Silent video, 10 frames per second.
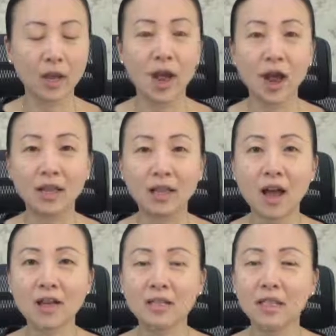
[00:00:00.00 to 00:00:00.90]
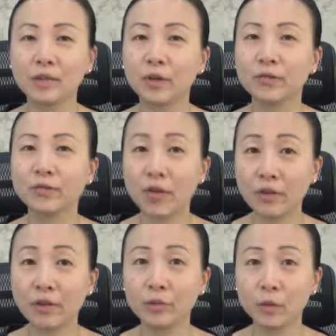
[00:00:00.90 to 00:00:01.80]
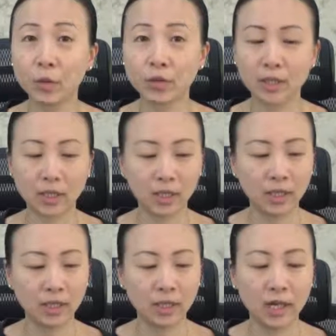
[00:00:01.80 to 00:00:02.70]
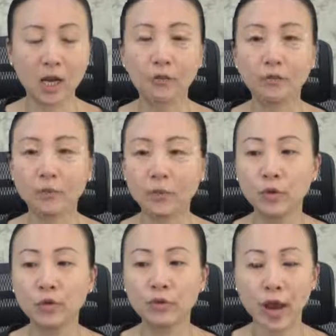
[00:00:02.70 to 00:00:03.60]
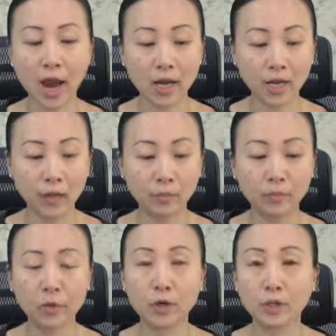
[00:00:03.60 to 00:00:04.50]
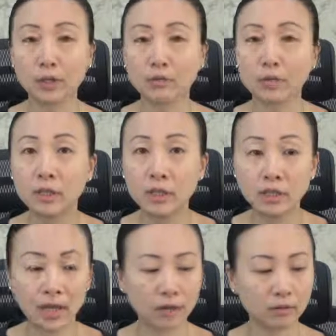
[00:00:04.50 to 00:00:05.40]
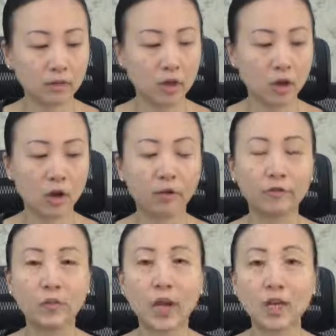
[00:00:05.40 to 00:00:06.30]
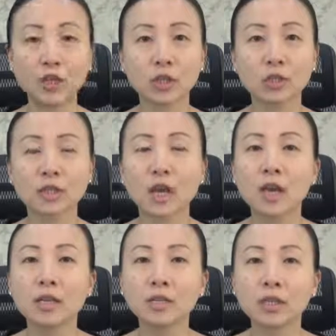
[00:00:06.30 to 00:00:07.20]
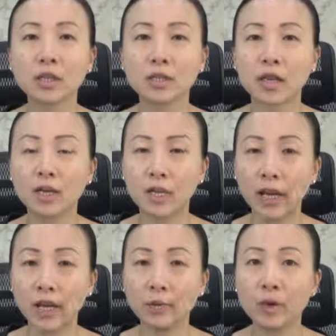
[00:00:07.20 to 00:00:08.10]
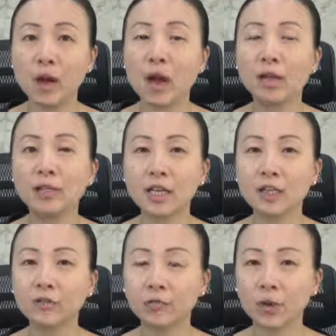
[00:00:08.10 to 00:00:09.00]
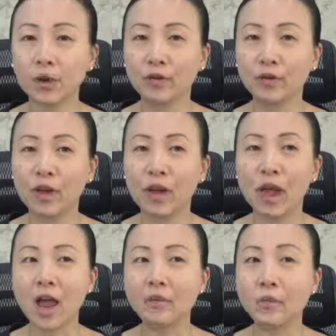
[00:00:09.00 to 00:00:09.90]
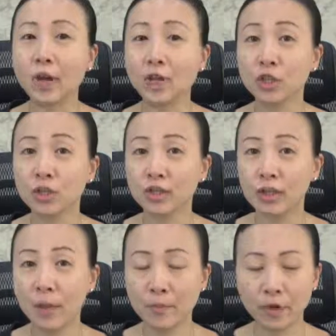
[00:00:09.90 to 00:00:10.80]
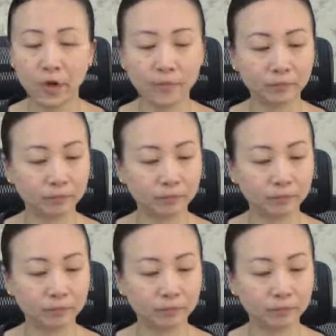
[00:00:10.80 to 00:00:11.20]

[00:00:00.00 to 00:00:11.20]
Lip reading: And lastly, but very importantly, remove any personal details of patients, such as their name, date of birth, and patient number.